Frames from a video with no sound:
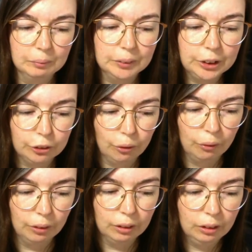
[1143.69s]

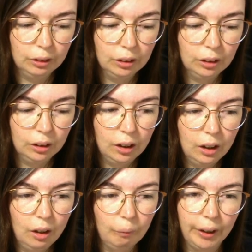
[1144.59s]
So
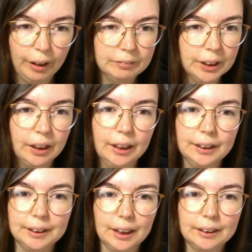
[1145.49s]
what I've done
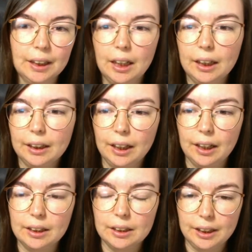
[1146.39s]
is there's a link
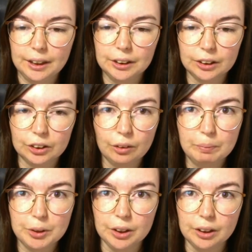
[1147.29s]
in the
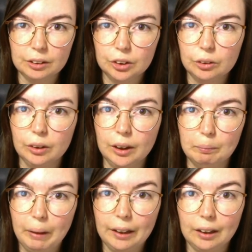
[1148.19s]
description to the
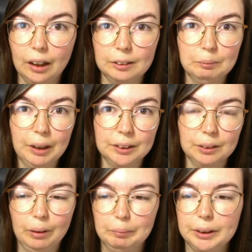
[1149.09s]
Black Lives Matter
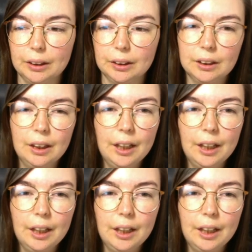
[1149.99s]
website.